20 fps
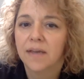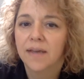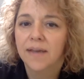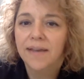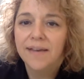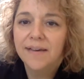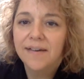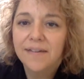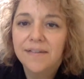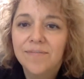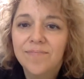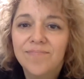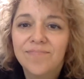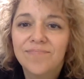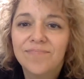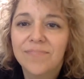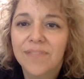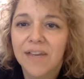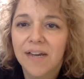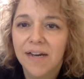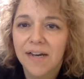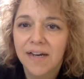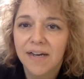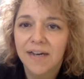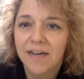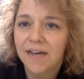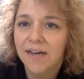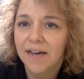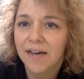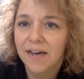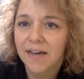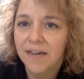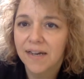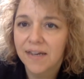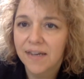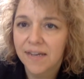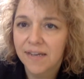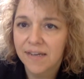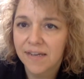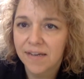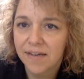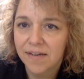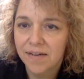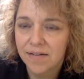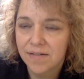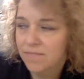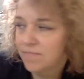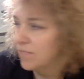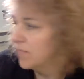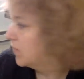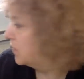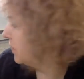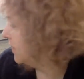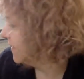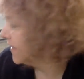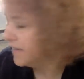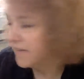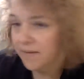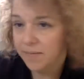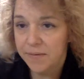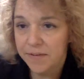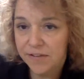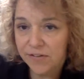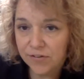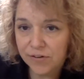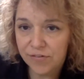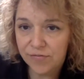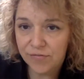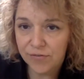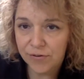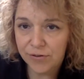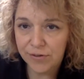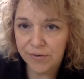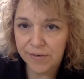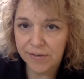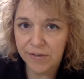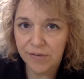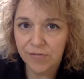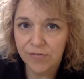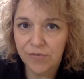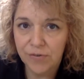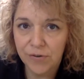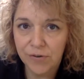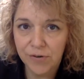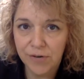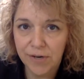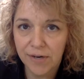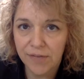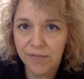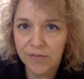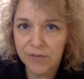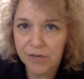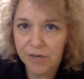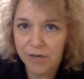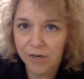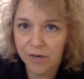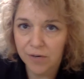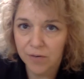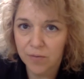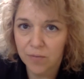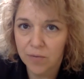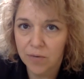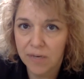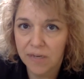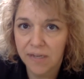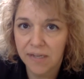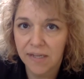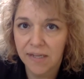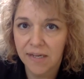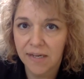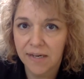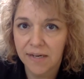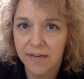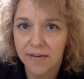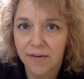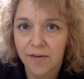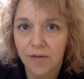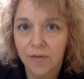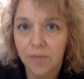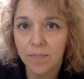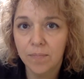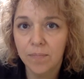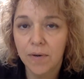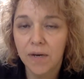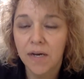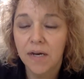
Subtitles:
Hey y'all, I am going to demonstrate for you how to photograph your art well at home.